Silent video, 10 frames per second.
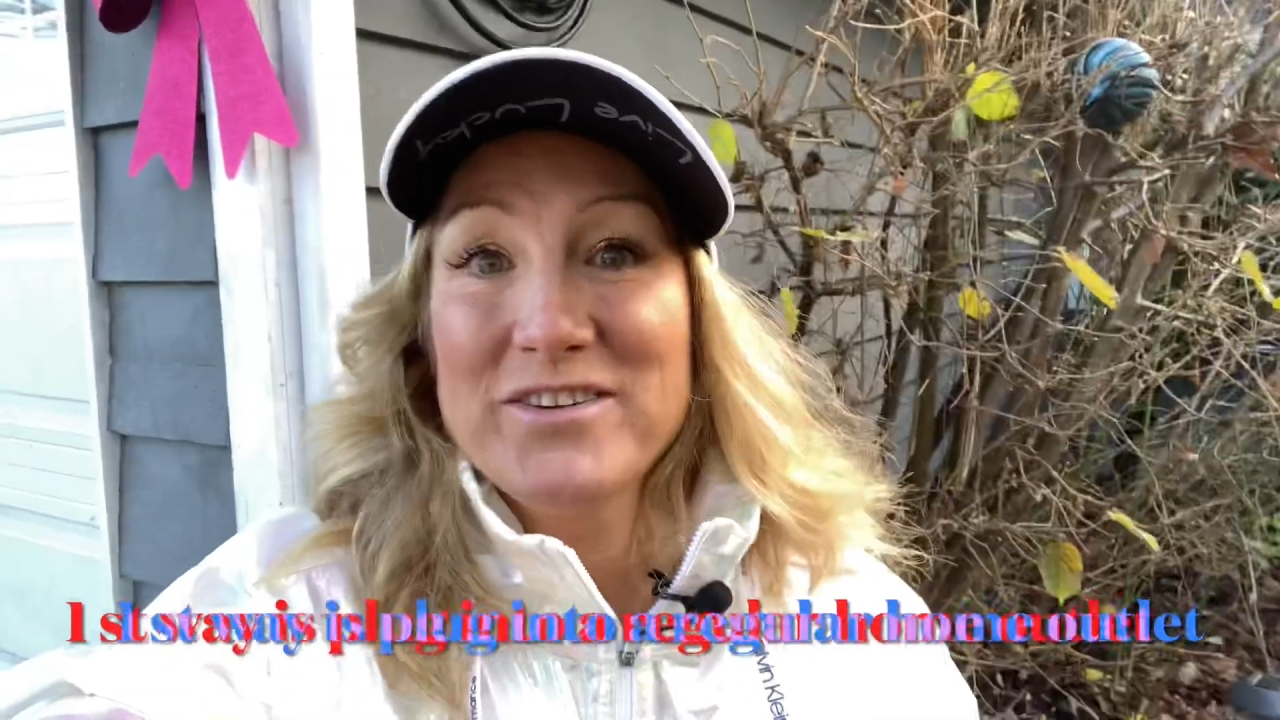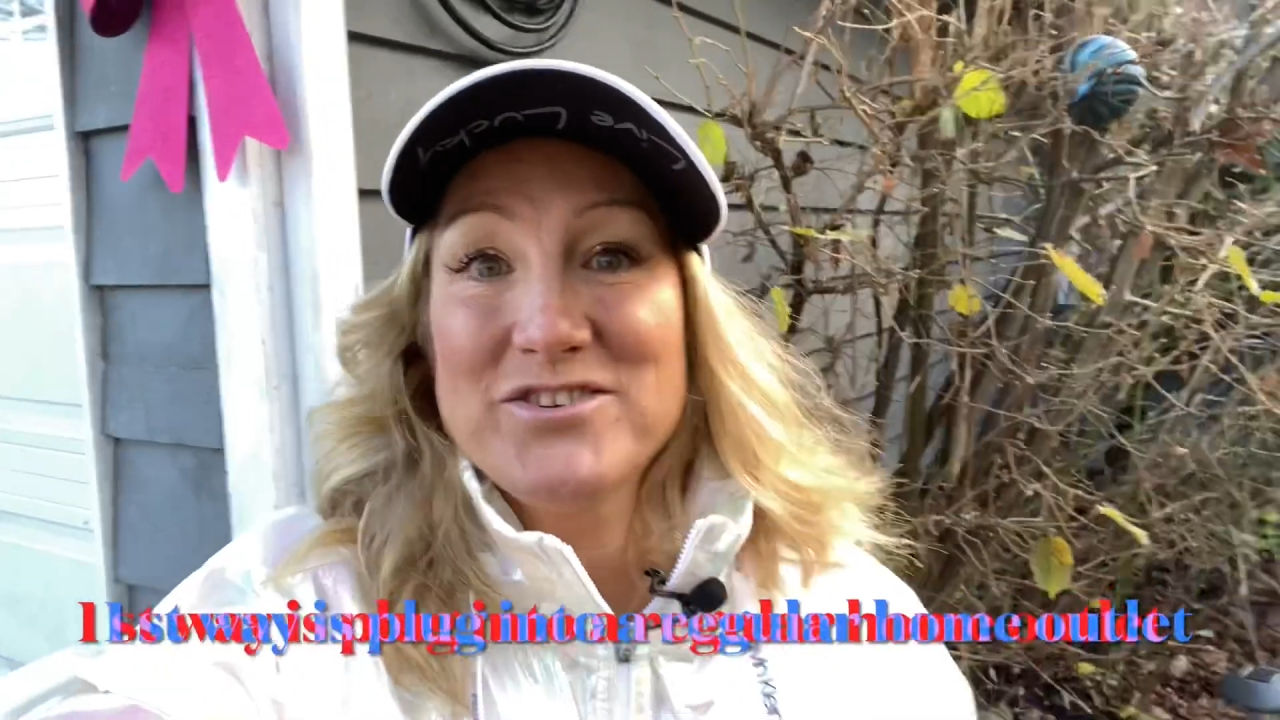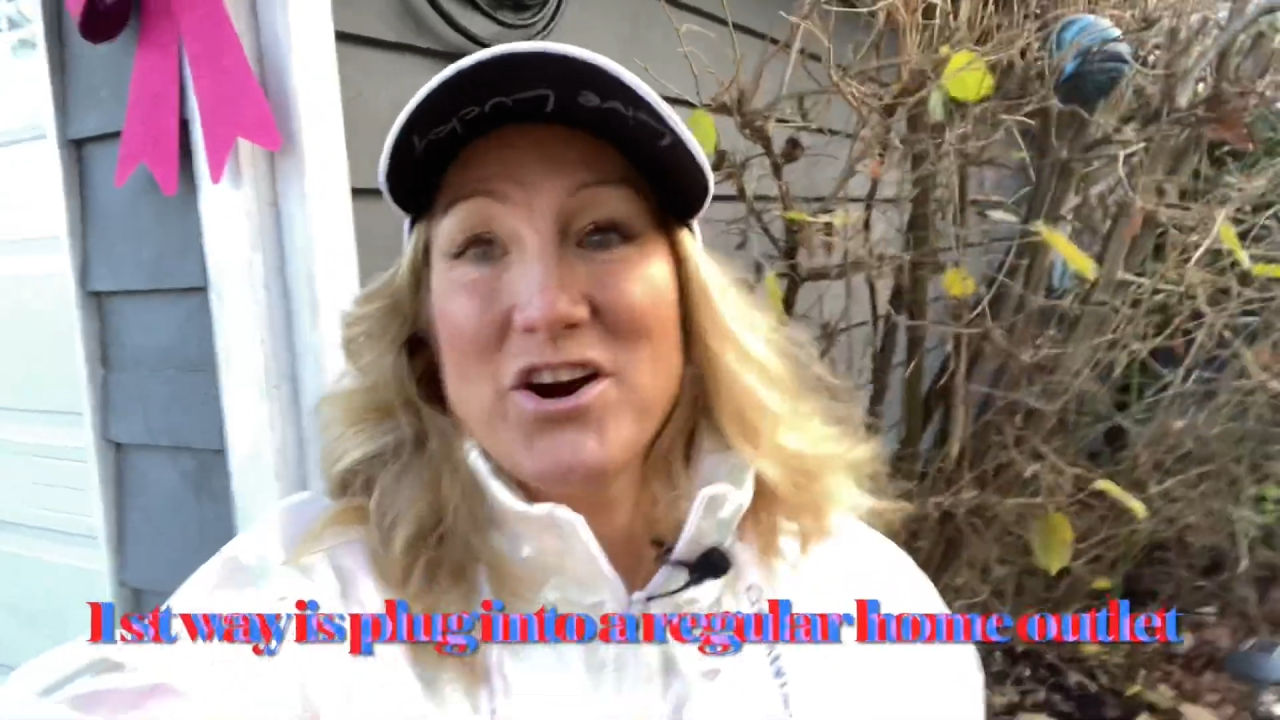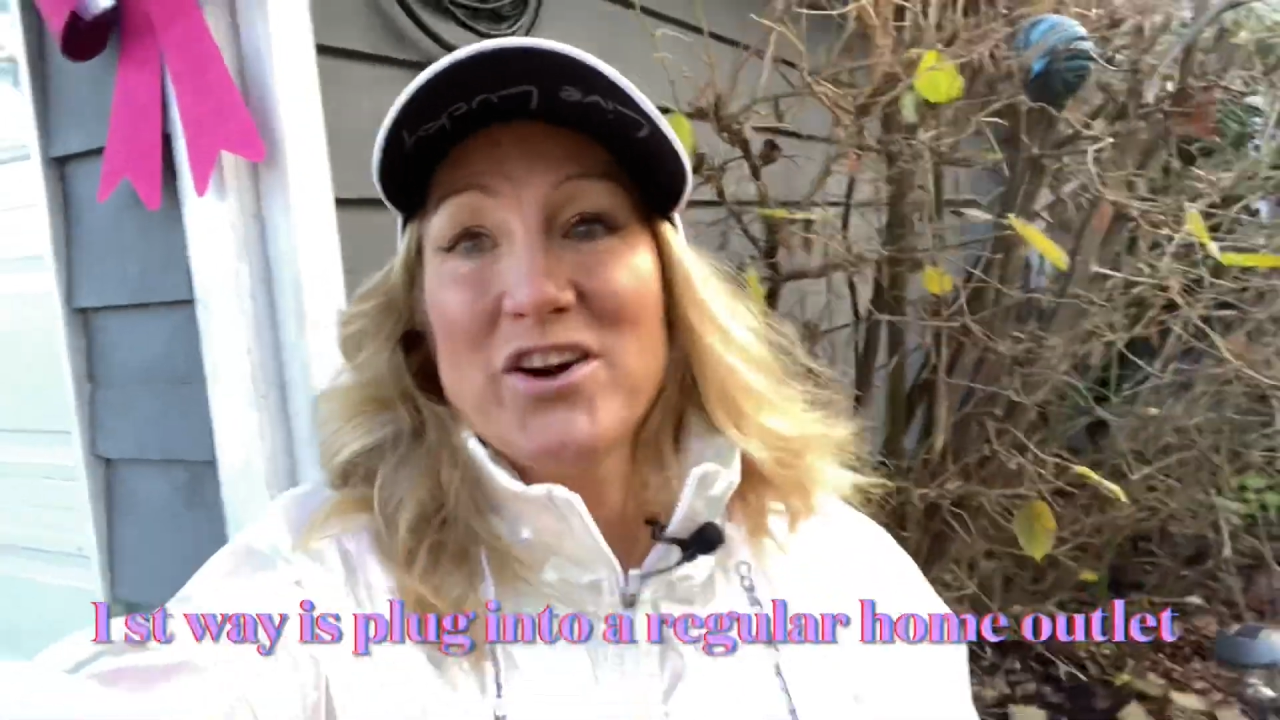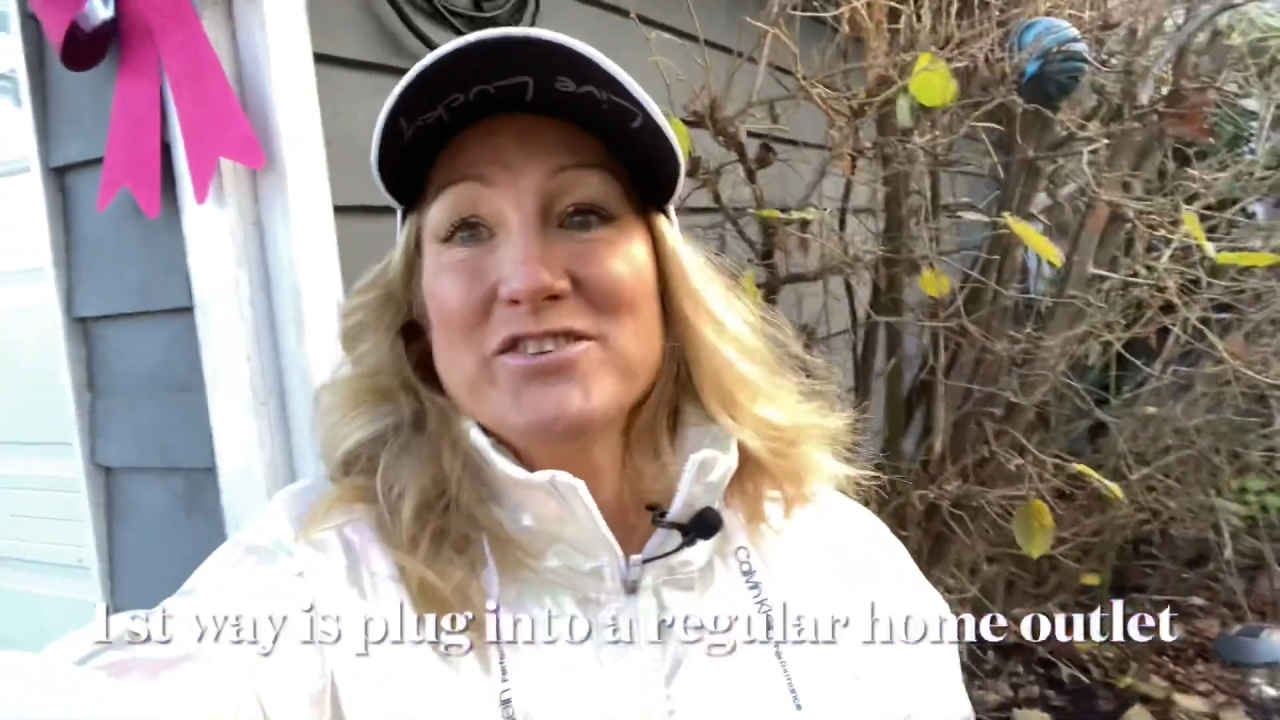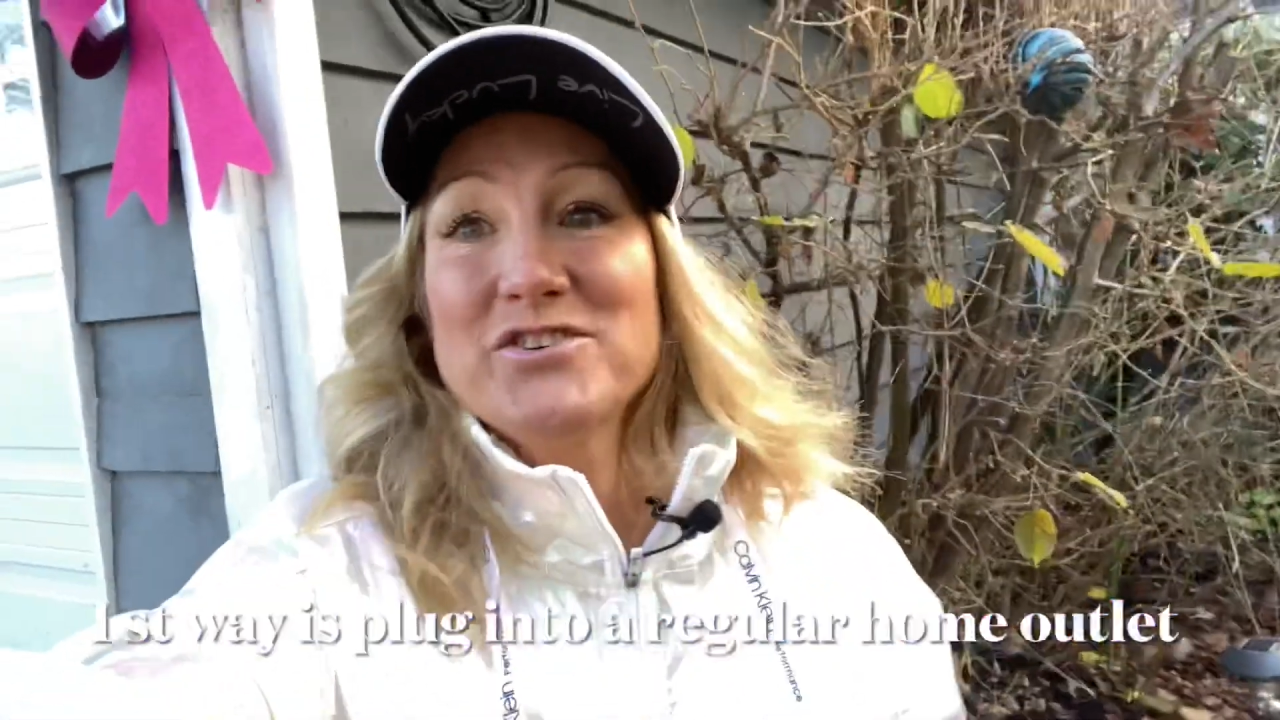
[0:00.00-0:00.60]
charge